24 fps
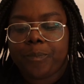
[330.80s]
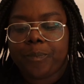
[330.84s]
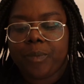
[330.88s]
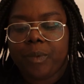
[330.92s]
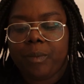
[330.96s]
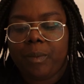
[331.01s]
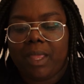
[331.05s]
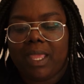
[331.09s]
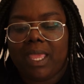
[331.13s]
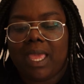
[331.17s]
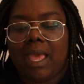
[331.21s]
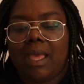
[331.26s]

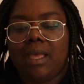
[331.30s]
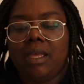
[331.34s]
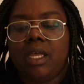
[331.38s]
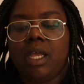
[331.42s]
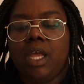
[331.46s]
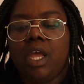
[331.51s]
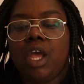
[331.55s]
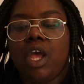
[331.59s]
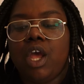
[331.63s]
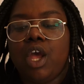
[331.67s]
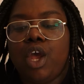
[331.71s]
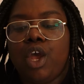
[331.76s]
But yeah,
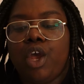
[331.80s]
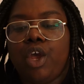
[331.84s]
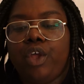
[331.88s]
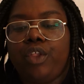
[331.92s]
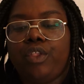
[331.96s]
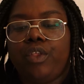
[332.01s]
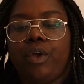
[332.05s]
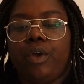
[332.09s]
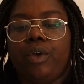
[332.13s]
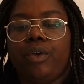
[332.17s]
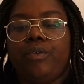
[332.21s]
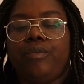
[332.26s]

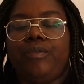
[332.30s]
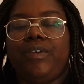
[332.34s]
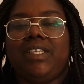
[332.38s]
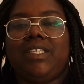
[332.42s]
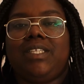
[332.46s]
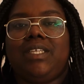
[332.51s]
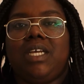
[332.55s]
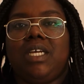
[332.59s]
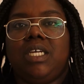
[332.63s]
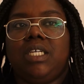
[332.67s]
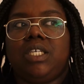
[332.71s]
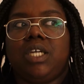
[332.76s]
the
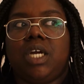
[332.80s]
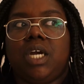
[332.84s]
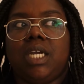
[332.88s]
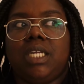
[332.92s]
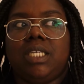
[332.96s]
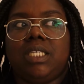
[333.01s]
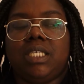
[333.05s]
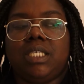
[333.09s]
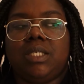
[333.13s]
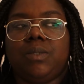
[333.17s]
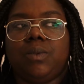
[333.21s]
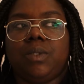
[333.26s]
research I
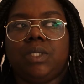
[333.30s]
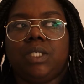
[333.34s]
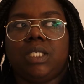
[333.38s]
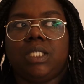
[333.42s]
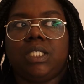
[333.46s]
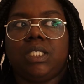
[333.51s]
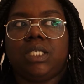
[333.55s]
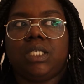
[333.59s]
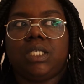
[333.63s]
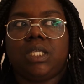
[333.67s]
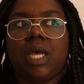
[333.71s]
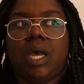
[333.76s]
did
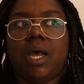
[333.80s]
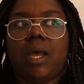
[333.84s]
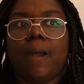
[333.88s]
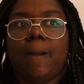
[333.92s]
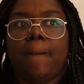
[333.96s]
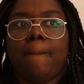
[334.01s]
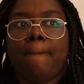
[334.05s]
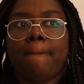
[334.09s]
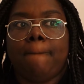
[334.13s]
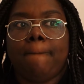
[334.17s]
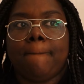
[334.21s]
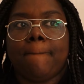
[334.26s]
was
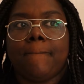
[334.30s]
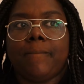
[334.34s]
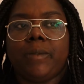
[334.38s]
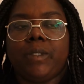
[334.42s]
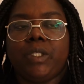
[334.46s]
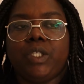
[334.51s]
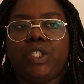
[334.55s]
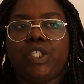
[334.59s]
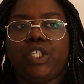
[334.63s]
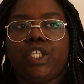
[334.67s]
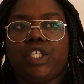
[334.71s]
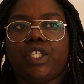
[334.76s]

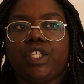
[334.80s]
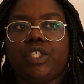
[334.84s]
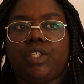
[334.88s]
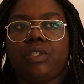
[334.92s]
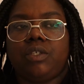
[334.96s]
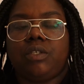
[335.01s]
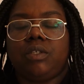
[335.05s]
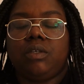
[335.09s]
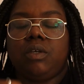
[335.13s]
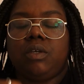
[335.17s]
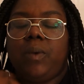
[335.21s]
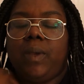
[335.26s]

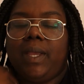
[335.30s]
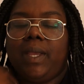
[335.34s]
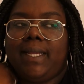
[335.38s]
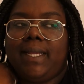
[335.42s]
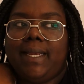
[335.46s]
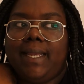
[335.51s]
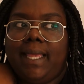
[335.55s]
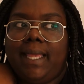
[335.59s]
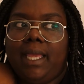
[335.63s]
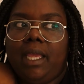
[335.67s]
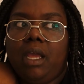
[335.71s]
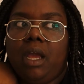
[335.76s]
just
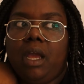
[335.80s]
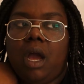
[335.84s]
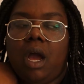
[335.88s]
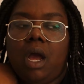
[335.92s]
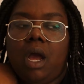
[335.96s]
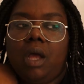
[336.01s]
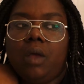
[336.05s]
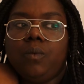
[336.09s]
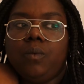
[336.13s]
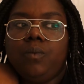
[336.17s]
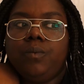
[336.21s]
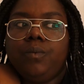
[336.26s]
quickly
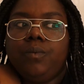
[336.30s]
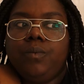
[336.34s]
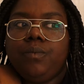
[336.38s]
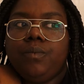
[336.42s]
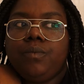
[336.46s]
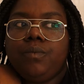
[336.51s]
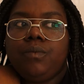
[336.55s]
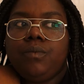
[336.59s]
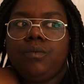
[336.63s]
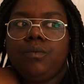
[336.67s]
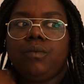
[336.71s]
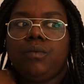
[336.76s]

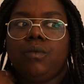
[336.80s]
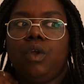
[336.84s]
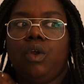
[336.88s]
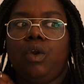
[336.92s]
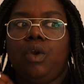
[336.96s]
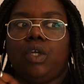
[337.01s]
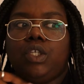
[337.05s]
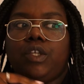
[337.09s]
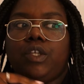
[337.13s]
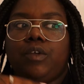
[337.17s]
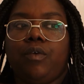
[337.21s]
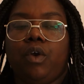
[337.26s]

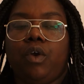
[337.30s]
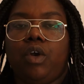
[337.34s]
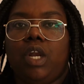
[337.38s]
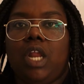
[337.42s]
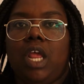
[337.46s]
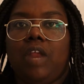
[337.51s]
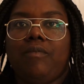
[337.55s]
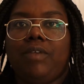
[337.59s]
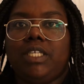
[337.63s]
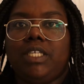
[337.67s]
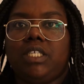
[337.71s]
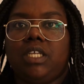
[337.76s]
lots of
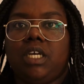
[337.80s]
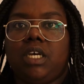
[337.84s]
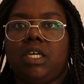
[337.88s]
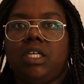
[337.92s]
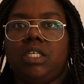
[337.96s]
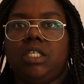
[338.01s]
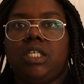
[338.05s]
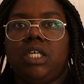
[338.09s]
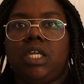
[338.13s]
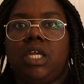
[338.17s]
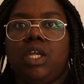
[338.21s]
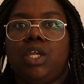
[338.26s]
online
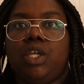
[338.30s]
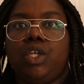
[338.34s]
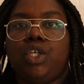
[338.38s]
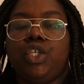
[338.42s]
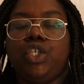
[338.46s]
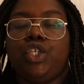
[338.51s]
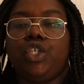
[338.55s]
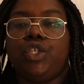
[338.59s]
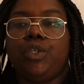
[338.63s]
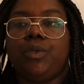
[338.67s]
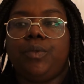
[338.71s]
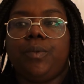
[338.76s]
research,
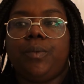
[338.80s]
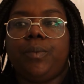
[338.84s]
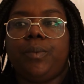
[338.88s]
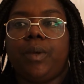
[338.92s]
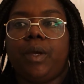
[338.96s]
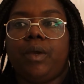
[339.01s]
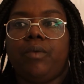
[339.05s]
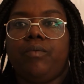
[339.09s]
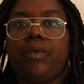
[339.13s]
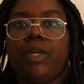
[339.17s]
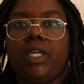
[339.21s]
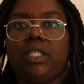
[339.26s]
YouTube
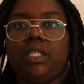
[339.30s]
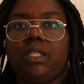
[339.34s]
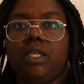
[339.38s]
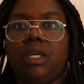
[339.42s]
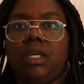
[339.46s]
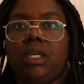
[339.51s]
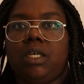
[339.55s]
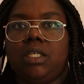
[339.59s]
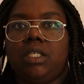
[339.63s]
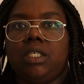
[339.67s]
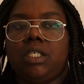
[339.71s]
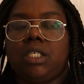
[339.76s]

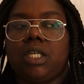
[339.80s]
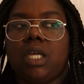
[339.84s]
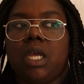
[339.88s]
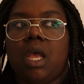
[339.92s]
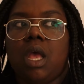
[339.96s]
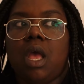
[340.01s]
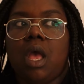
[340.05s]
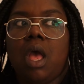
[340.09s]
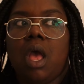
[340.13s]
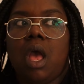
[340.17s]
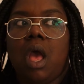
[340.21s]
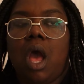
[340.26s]
research.
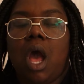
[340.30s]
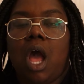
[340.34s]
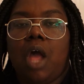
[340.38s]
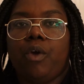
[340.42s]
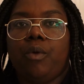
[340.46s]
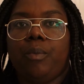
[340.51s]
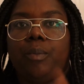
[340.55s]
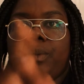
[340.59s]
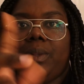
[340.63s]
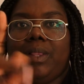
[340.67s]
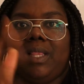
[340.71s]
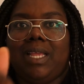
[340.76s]

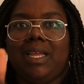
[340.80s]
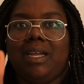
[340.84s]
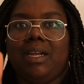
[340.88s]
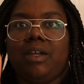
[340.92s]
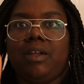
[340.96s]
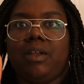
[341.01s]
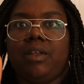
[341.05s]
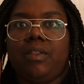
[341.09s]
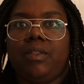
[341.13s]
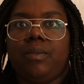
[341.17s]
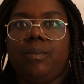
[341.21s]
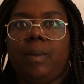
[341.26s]
I'll link
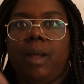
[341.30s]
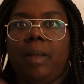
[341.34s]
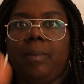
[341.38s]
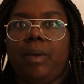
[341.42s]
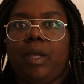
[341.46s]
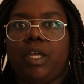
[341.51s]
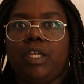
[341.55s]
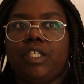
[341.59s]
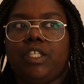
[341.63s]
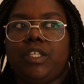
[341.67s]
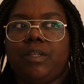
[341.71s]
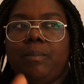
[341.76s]
my
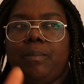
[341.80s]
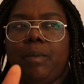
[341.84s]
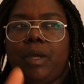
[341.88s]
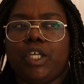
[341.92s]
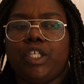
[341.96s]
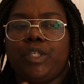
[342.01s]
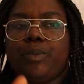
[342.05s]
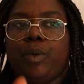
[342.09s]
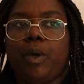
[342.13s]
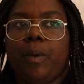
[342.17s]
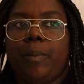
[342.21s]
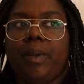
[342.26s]

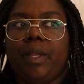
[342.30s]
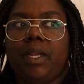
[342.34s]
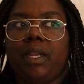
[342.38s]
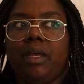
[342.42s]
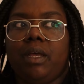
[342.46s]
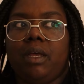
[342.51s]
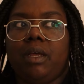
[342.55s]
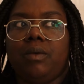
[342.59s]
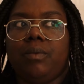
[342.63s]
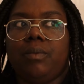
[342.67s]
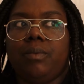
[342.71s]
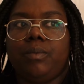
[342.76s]
most
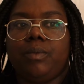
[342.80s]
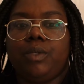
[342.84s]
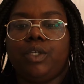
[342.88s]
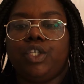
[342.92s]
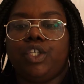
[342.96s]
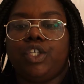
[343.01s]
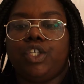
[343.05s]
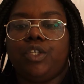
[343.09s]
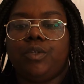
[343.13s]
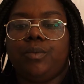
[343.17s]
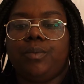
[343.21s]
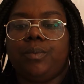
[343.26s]
popular
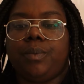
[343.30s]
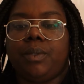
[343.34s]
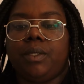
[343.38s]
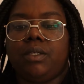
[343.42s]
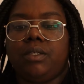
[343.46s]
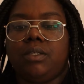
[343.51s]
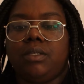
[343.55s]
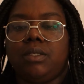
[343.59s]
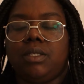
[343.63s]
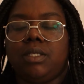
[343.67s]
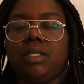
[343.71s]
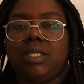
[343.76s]

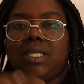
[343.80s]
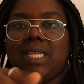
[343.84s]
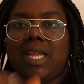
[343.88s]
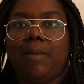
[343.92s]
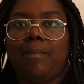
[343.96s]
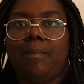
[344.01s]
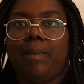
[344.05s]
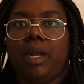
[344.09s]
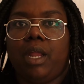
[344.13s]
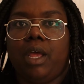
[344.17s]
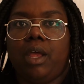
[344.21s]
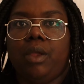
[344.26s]
YouTubers down
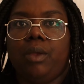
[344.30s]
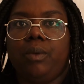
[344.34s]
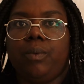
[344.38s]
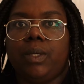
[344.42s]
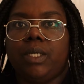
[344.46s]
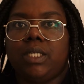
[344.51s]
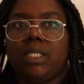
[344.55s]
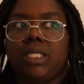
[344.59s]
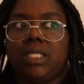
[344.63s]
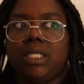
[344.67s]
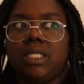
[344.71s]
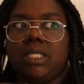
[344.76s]
below,
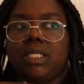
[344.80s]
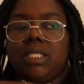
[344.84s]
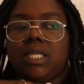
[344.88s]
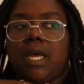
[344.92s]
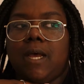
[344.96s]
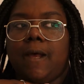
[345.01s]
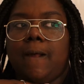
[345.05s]
which is